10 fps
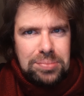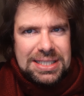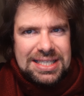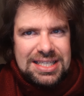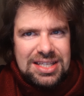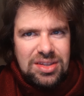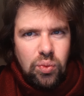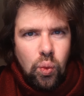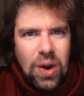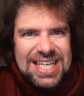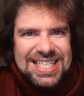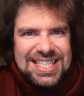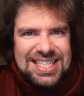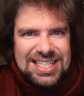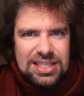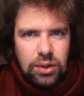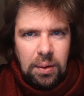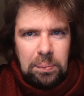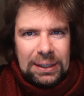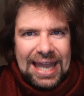But in the western
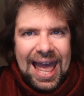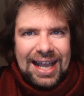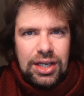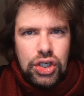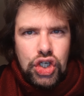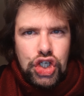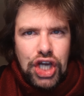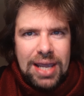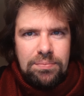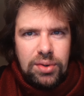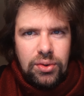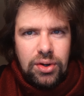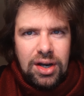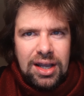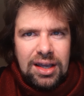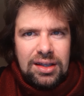or black chamber